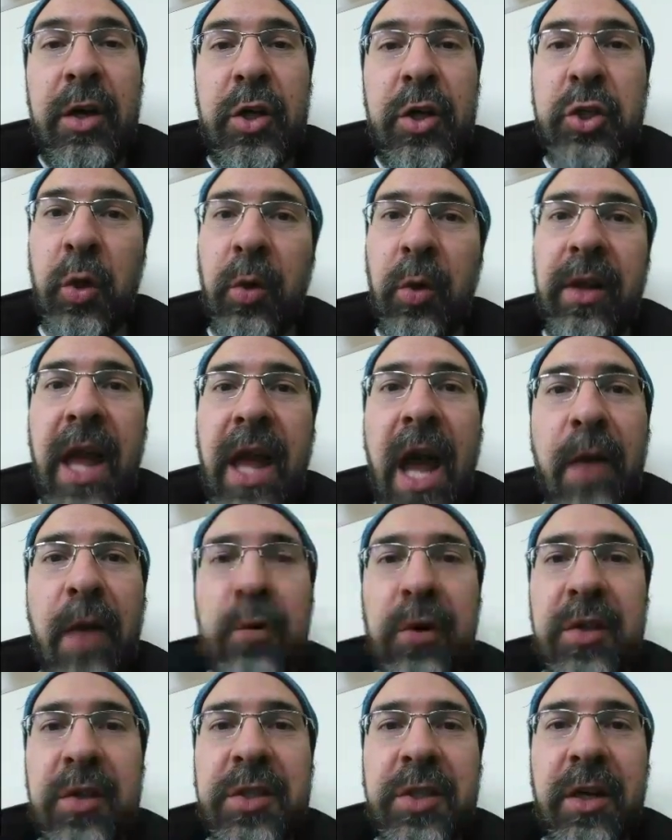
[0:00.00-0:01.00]
Shortly
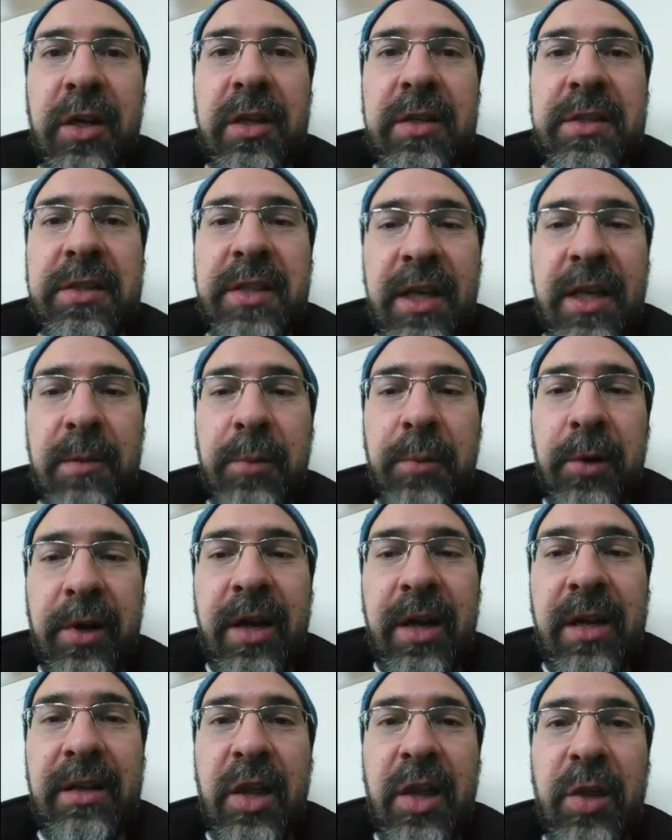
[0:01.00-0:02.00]
after the start of the second
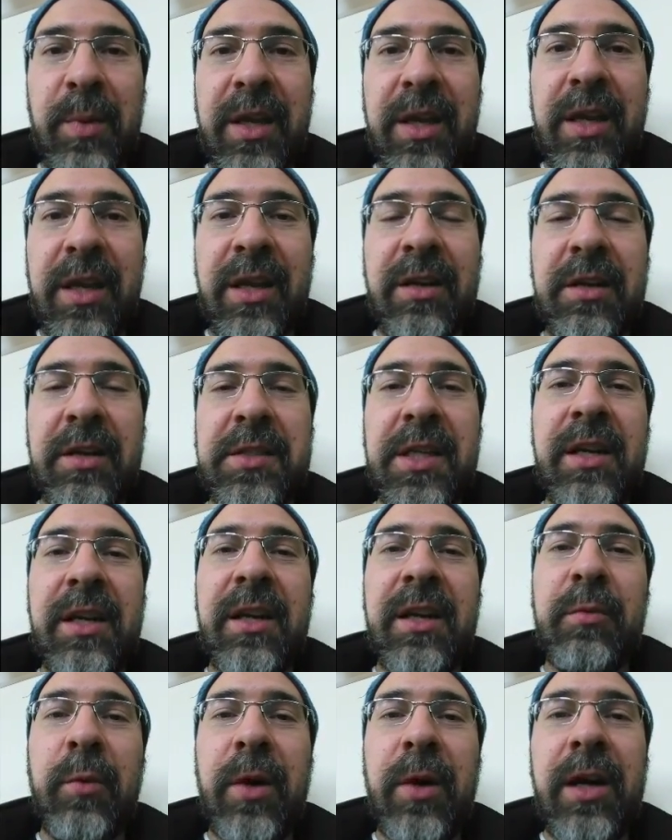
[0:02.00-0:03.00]
period, Nathan MacKinnon
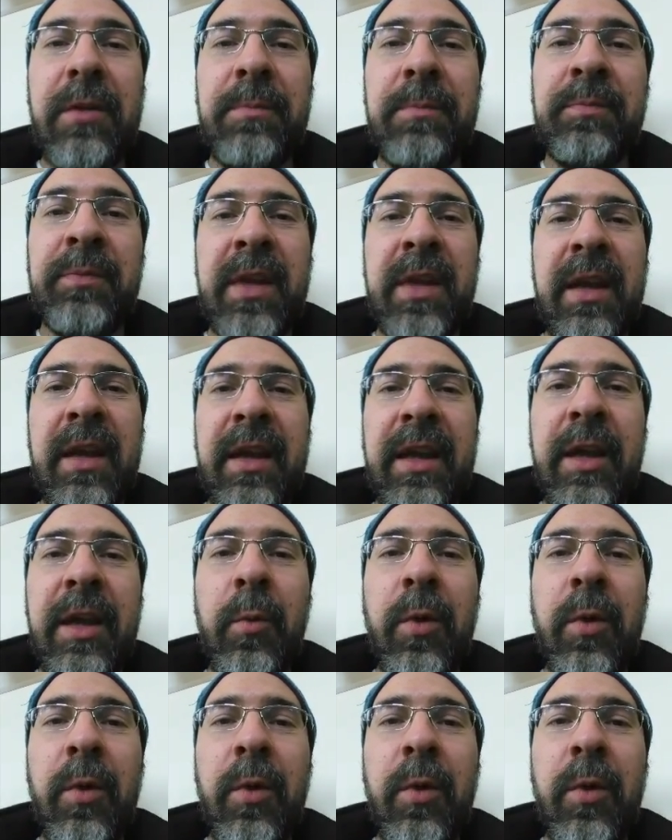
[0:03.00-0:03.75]
decided, well, he